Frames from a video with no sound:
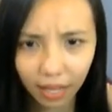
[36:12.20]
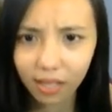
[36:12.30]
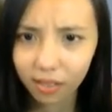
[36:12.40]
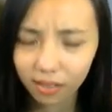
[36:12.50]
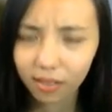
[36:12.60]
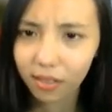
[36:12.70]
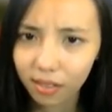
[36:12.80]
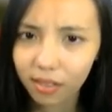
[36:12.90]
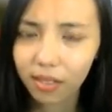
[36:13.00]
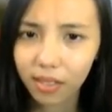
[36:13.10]
in this way we should
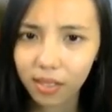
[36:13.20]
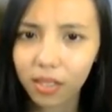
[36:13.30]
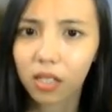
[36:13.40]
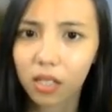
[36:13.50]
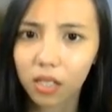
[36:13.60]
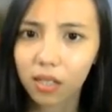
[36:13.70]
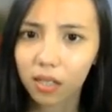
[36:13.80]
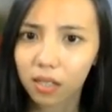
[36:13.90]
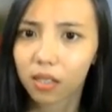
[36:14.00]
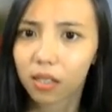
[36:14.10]
just stay vertically,
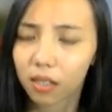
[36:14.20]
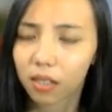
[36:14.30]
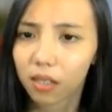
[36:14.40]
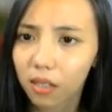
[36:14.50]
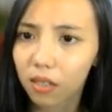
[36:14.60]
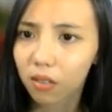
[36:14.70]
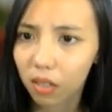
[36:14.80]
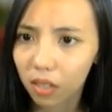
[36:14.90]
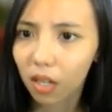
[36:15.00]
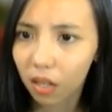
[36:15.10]
slowly. What
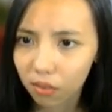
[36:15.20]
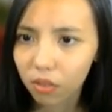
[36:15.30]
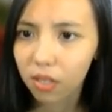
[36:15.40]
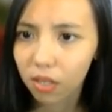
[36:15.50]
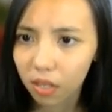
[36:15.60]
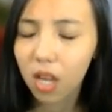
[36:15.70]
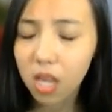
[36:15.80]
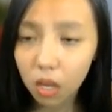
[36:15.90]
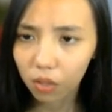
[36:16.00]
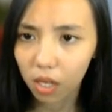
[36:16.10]
do you think?
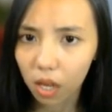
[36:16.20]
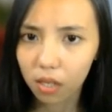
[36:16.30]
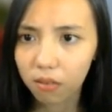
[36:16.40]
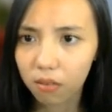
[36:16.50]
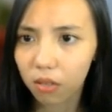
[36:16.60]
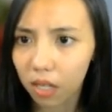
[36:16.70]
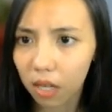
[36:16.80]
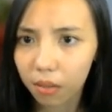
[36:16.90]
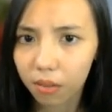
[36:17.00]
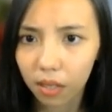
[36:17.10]
Yeah, good idea. That's a good
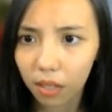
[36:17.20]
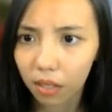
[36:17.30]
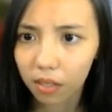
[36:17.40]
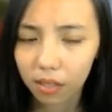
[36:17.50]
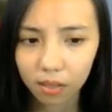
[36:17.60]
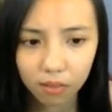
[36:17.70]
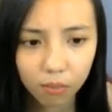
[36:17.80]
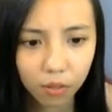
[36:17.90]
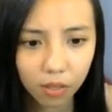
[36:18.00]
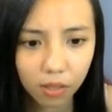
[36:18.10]
idea. I think that's
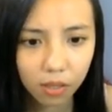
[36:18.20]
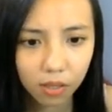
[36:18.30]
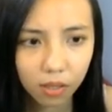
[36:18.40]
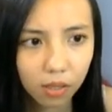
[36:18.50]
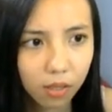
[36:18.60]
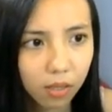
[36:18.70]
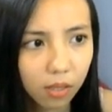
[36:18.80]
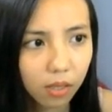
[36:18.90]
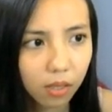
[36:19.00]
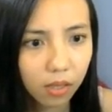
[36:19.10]
brilliant.
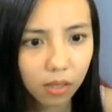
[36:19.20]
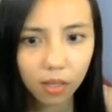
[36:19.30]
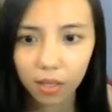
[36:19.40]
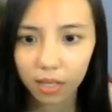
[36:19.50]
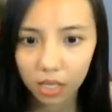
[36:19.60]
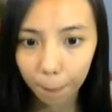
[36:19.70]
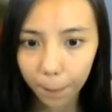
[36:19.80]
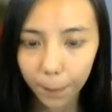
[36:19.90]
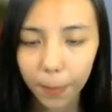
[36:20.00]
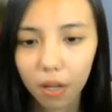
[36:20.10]
Let's try that.
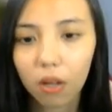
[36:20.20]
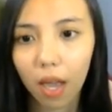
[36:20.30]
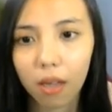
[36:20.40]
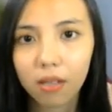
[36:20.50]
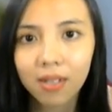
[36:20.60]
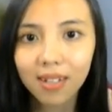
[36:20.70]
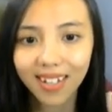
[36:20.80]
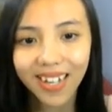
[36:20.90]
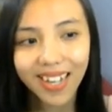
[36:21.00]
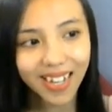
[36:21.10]
Oke,
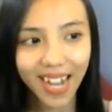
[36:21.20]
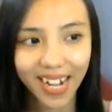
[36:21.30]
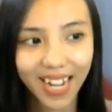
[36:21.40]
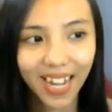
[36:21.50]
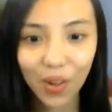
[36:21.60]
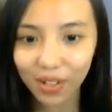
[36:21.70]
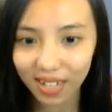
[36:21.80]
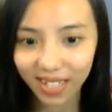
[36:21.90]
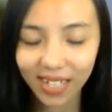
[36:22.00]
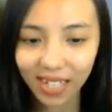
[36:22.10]
karena kode
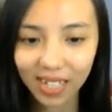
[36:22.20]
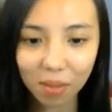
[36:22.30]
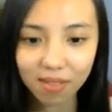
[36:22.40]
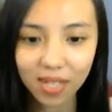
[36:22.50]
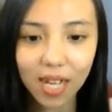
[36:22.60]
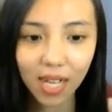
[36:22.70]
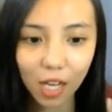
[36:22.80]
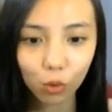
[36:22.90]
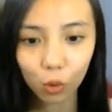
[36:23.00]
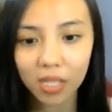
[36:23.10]
ini tadi masih
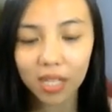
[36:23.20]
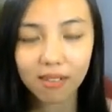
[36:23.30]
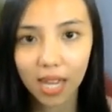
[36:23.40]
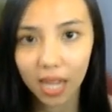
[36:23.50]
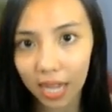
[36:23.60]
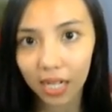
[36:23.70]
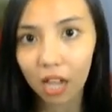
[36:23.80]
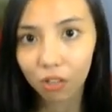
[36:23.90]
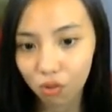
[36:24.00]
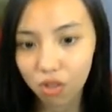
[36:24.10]
gagal untuk menyelesaikan
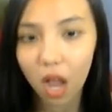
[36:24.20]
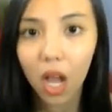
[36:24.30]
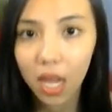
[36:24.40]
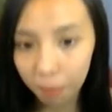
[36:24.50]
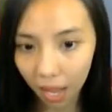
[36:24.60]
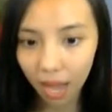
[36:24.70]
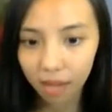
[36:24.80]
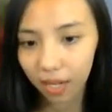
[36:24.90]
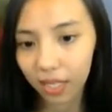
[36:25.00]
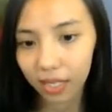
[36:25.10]
kasus yang kelima,
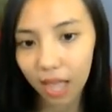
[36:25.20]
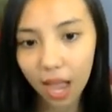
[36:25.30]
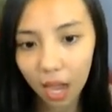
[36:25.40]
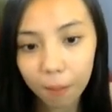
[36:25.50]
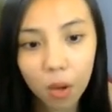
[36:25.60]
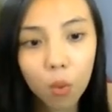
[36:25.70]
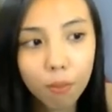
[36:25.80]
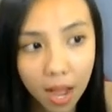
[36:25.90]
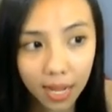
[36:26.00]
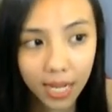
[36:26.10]
sekarang kita akan
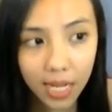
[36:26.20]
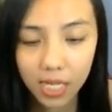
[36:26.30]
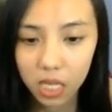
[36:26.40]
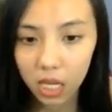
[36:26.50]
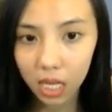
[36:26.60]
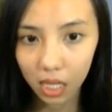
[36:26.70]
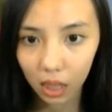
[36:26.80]
mengubah sedikit